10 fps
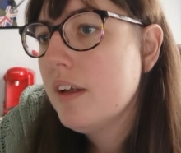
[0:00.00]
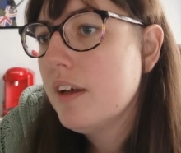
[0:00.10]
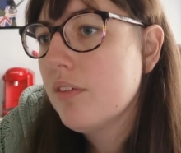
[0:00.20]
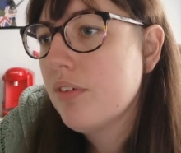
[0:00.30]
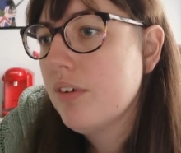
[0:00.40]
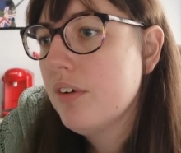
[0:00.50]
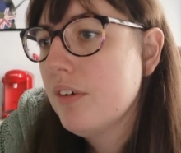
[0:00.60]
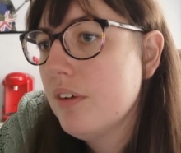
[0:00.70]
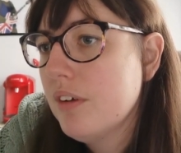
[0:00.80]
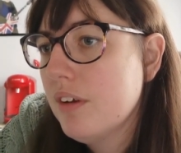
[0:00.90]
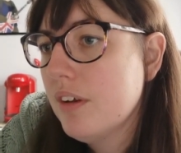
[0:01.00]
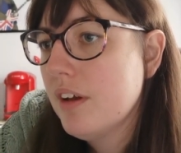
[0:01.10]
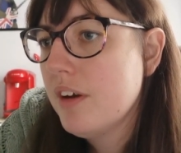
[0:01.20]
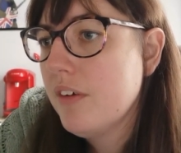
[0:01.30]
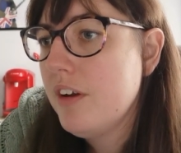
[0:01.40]
give
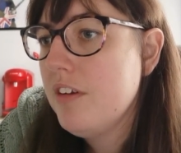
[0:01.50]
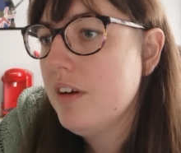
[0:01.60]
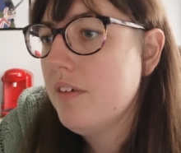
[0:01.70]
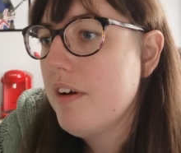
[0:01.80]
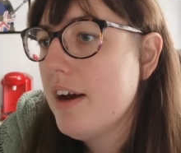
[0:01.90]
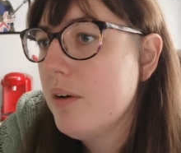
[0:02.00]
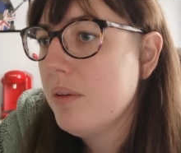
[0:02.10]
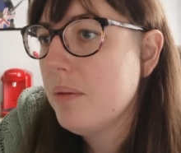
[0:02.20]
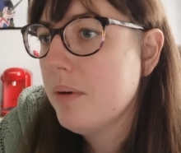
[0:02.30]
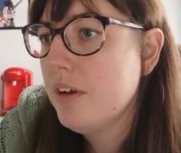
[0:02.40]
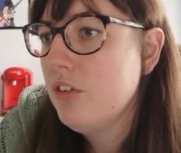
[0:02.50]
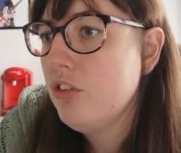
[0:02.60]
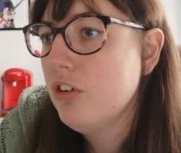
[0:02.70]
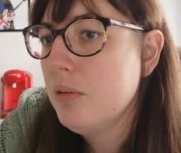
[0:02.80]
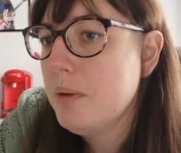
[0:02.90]
an idea of how the word
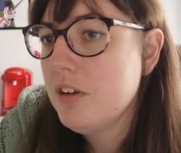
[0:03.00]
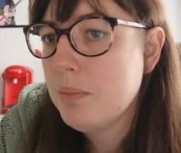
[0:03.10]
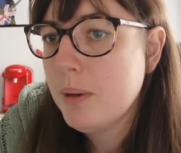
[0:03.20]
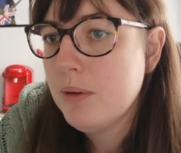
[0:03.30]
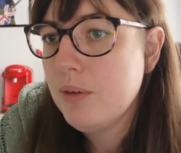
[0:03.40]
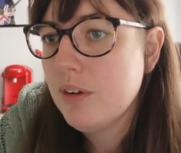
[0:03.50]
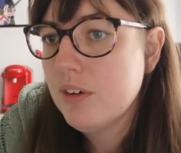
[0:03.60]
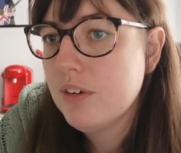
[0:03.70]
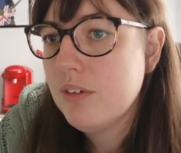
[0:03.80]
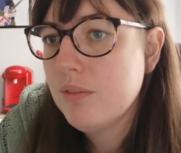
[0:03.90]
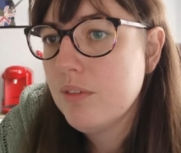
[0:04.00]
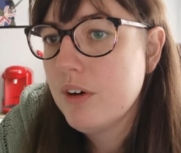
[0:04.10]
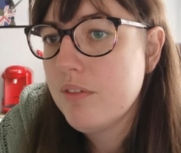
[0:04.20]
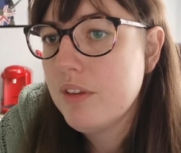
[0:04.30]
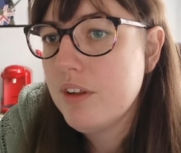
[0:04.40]
should be spoken,
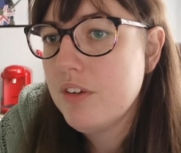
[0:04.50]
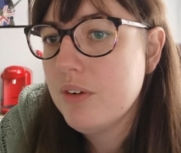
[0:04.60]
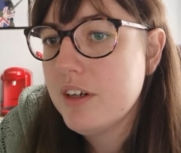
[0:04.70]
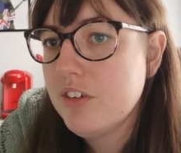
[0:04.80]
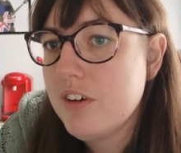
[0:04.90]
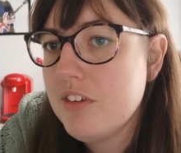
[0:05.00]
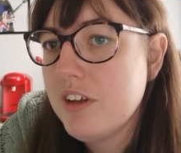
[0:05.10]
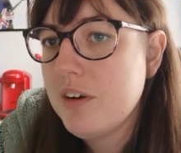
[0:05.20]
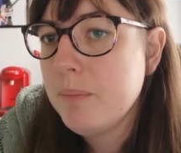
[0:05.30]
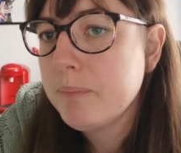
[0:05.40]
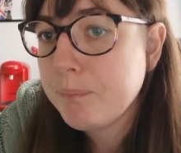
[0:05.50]
rather it's not actually said.